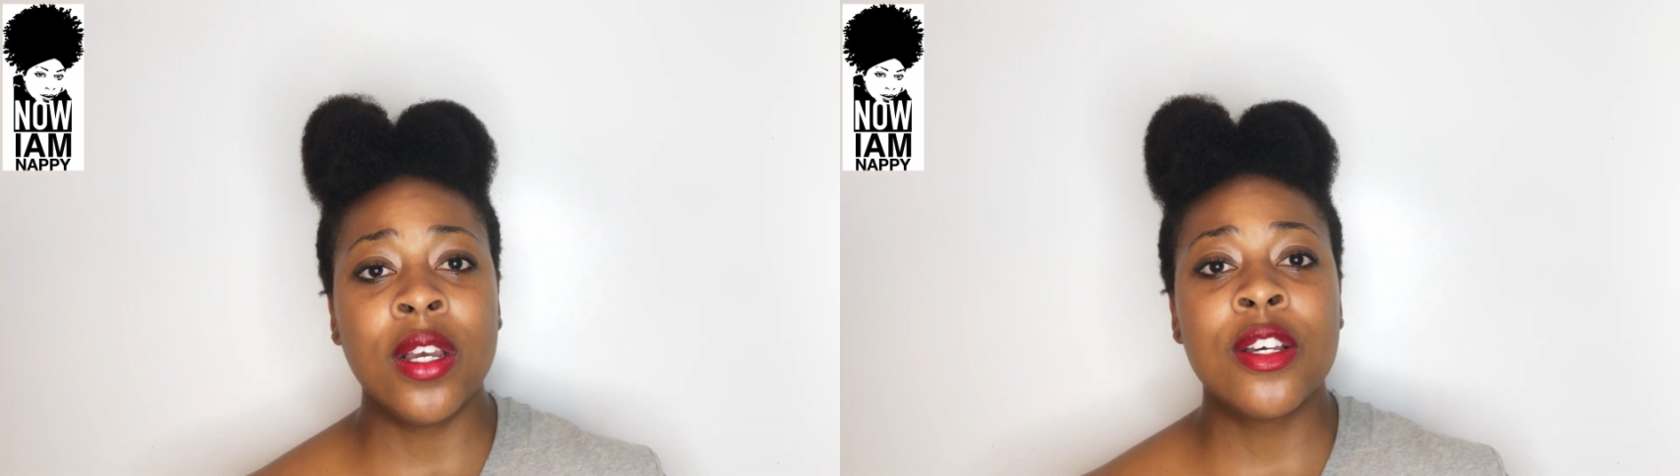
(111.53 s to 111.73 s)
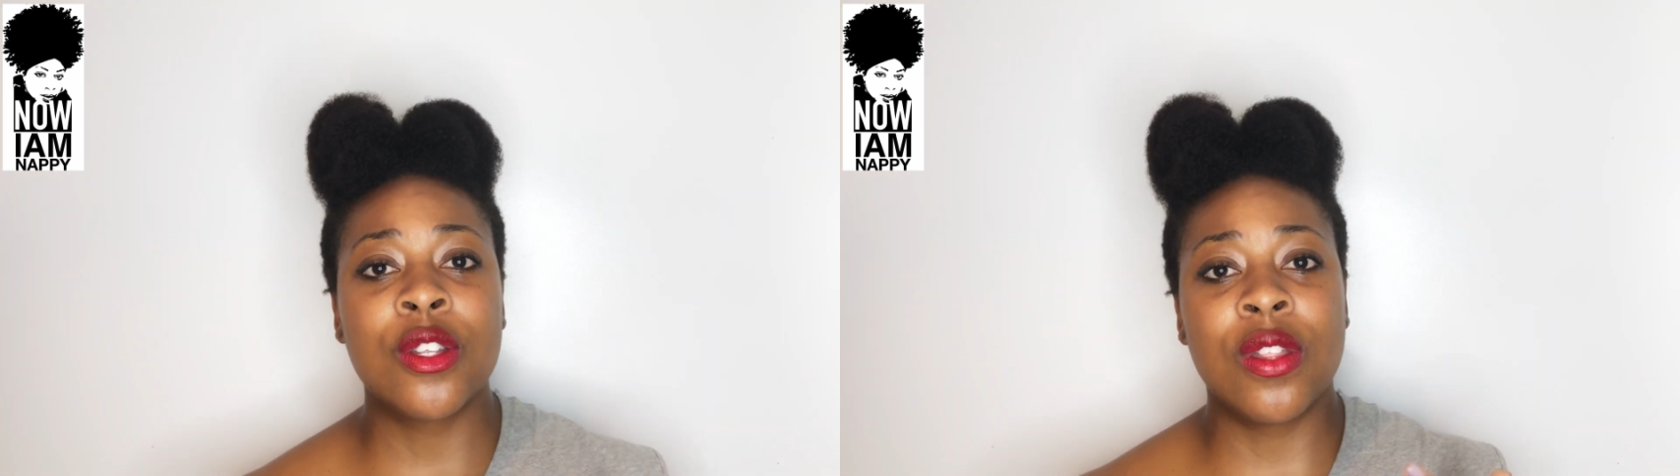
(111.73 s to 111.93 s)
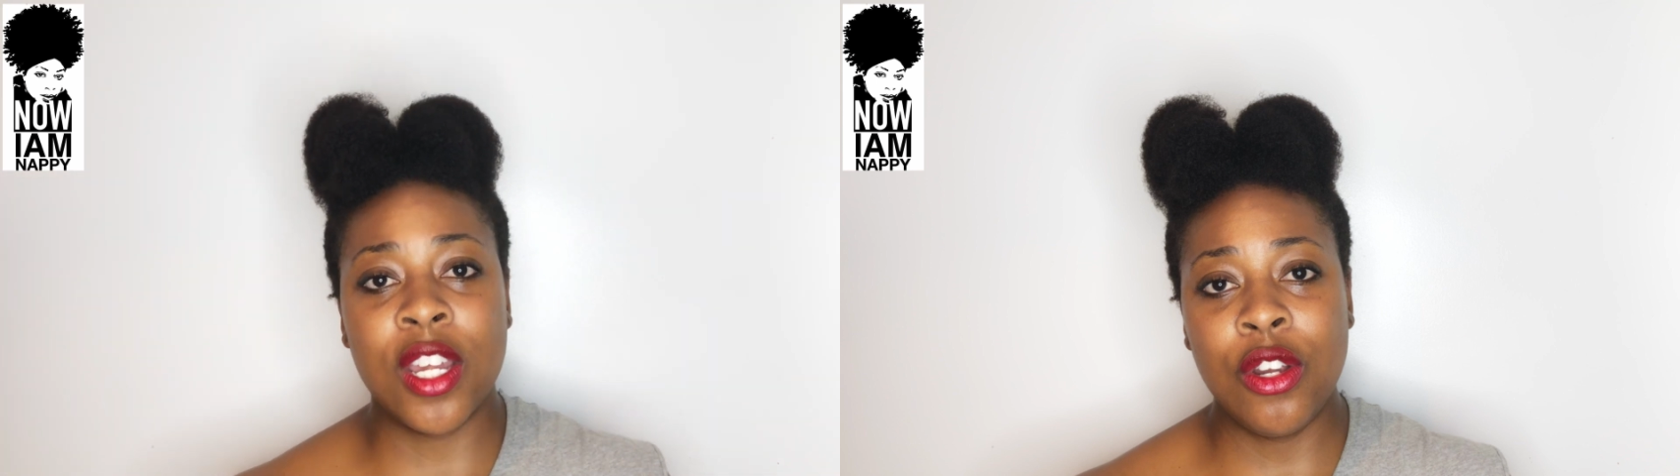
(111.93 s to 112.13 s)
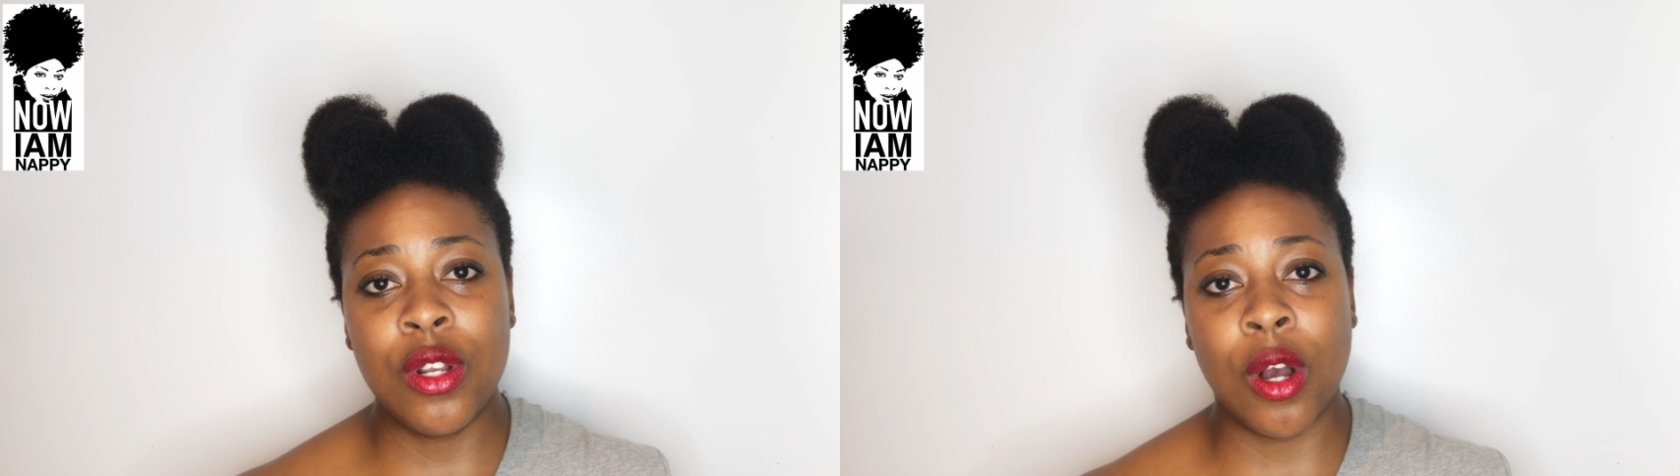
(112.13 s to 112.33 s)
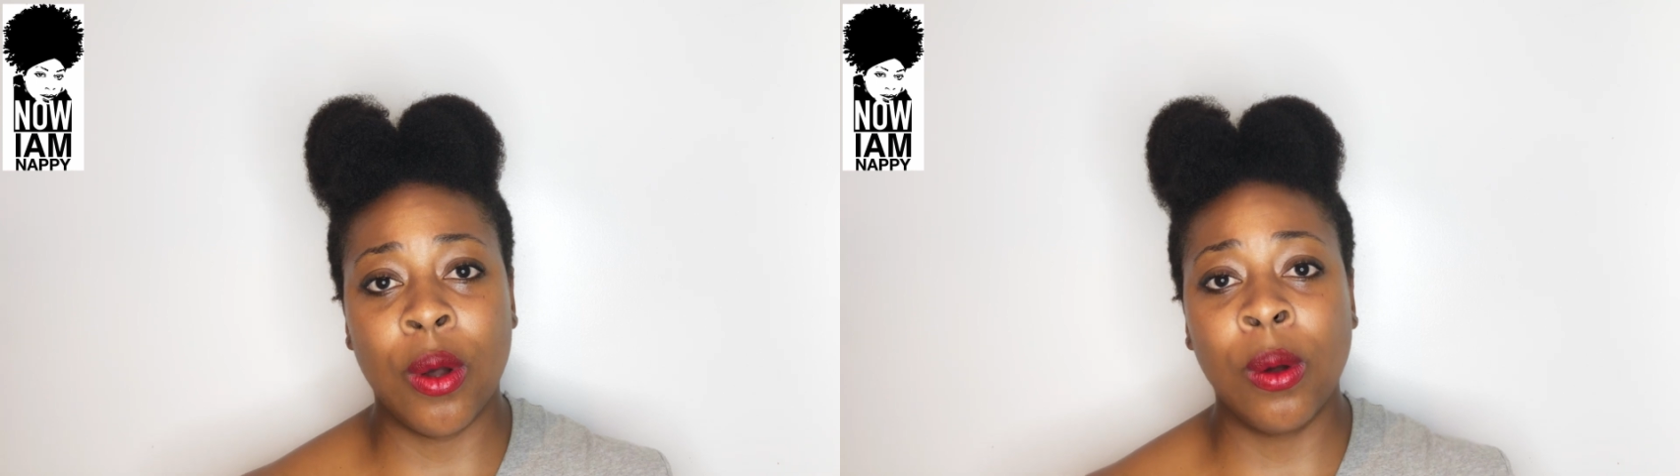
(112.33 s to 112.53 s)
So then you
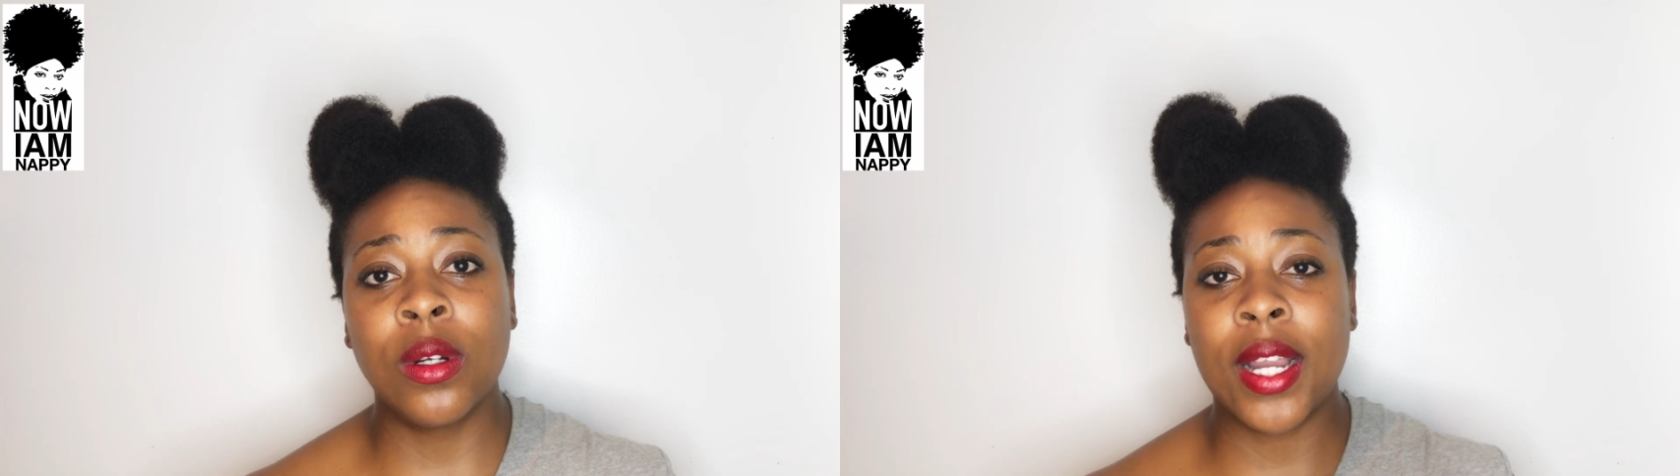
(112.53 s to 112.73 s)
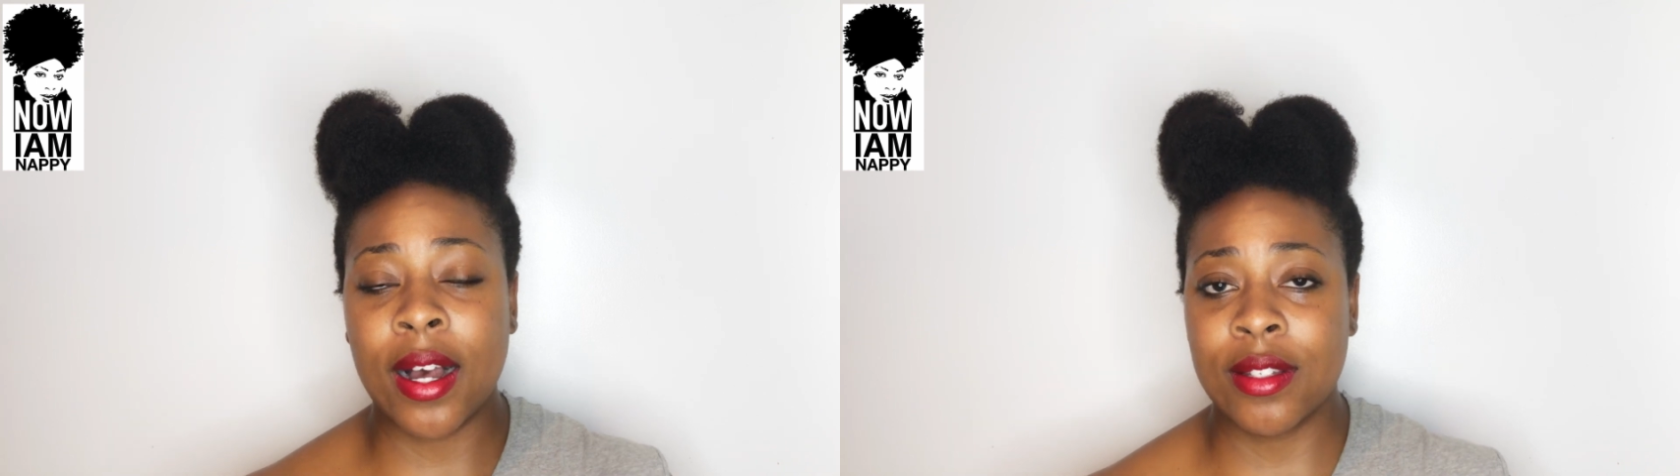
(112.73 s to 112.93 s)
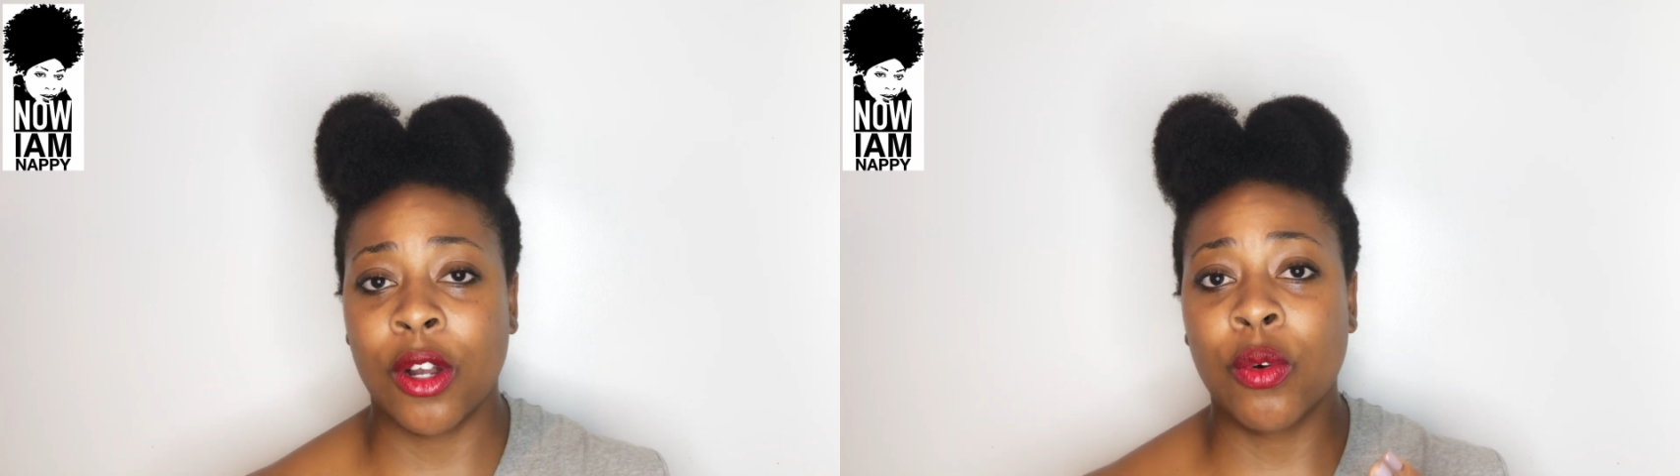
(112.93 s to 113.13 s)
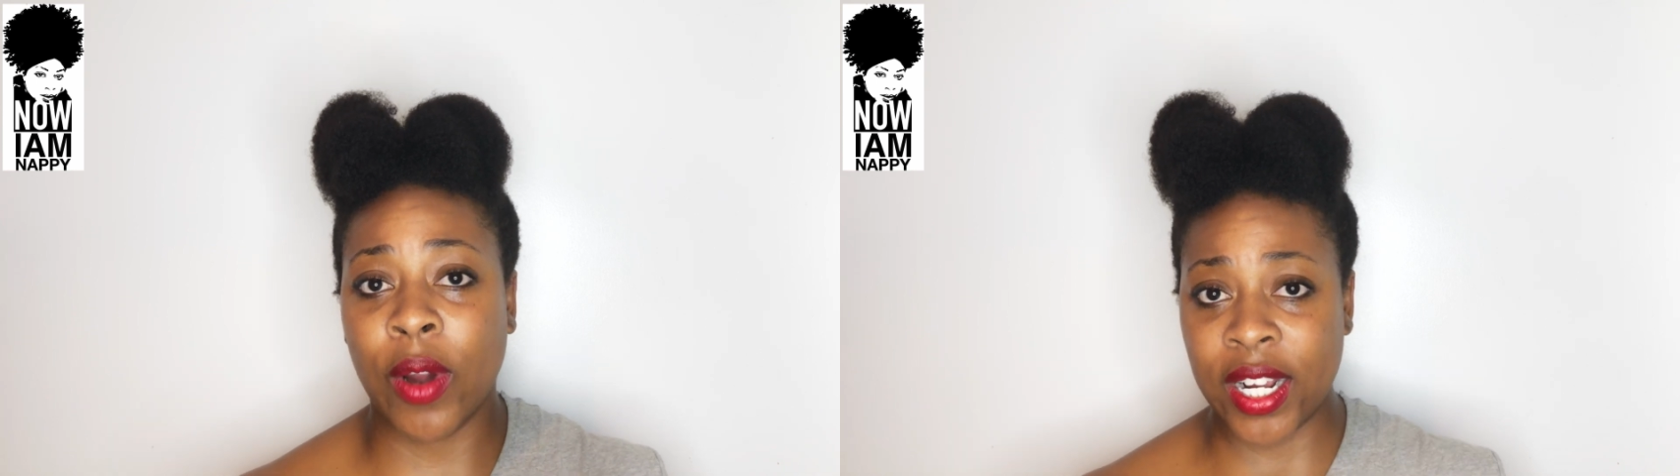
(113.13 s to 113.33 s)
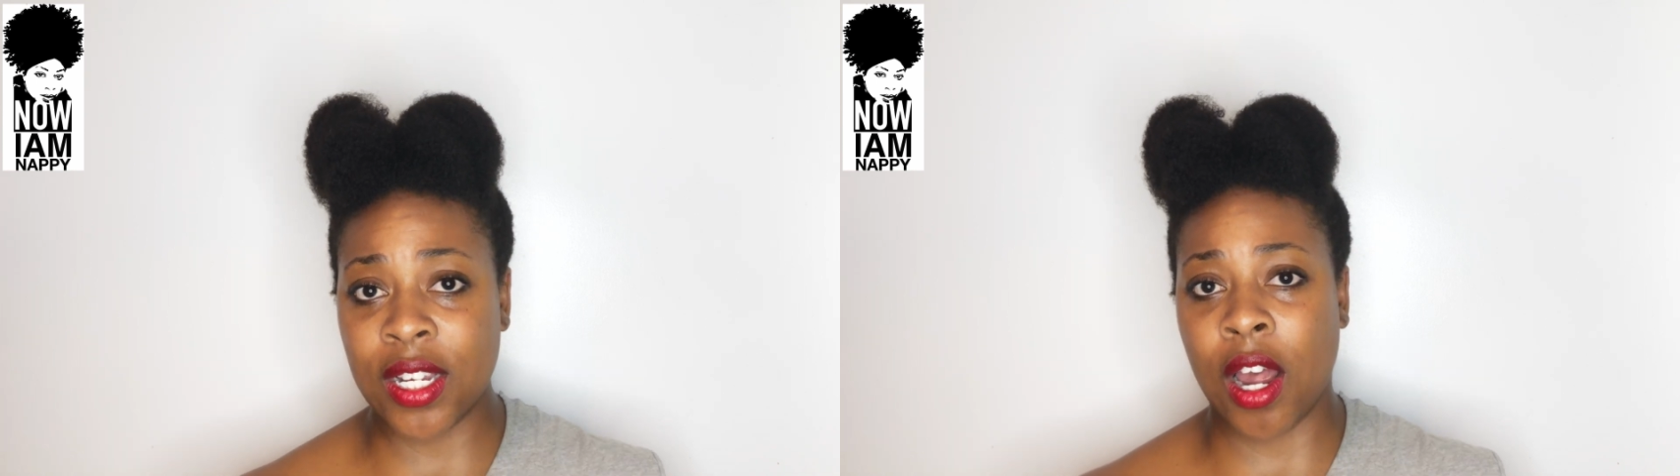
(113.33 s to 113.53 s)
know now's a
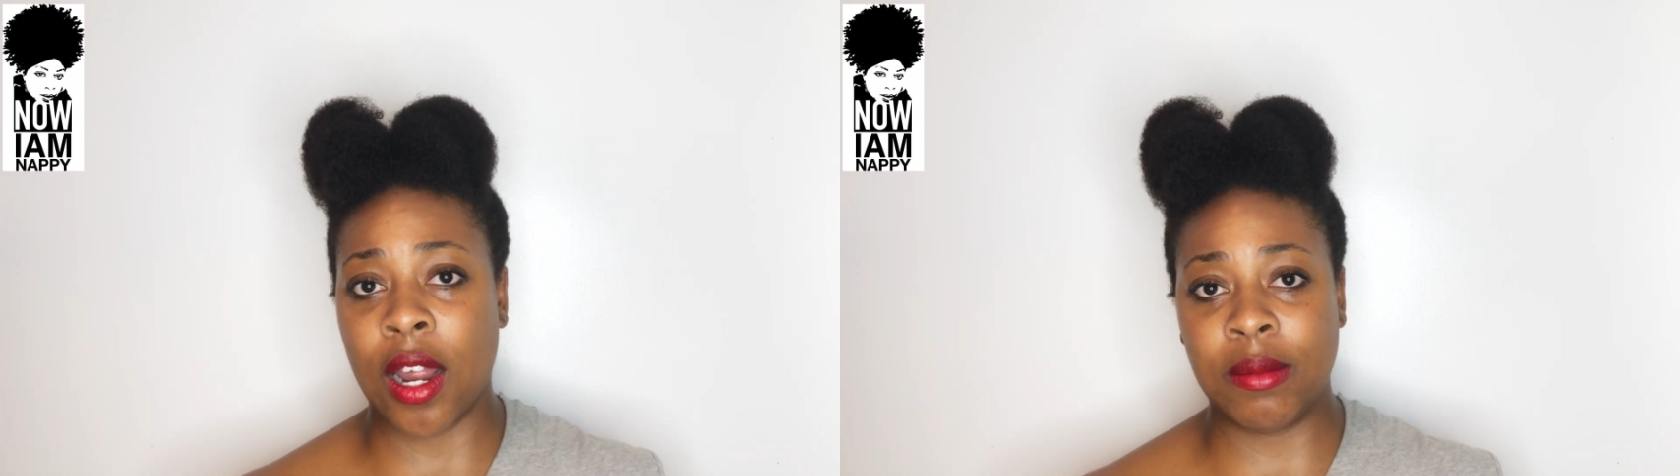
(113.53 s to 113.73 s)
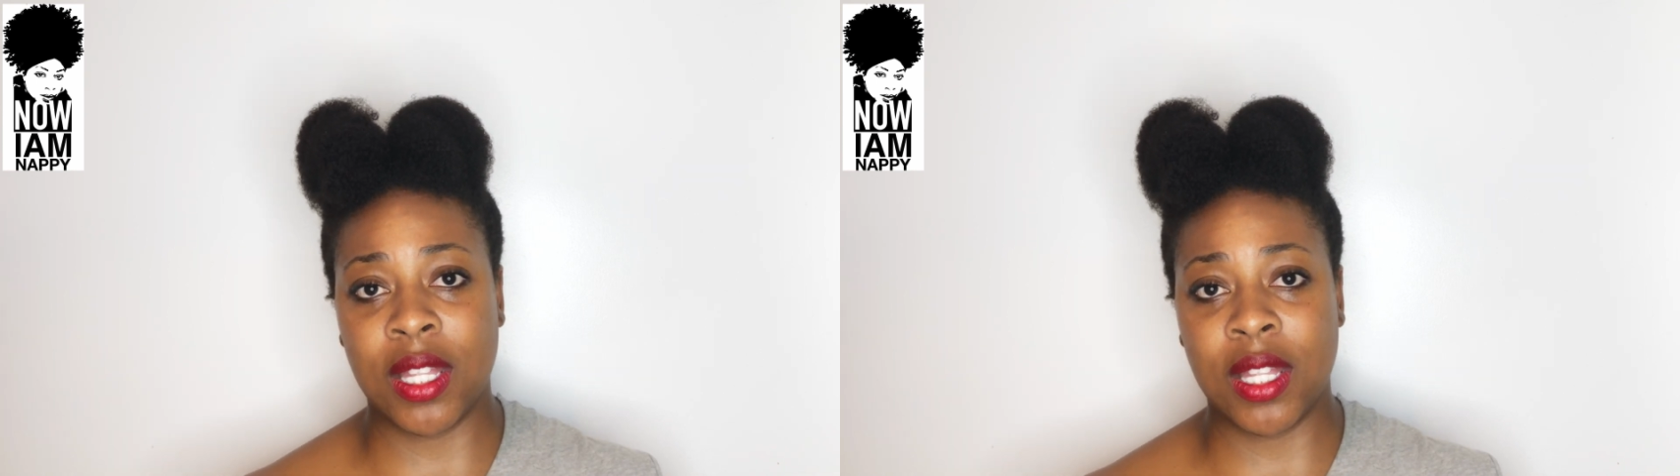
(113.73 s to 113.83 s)
great time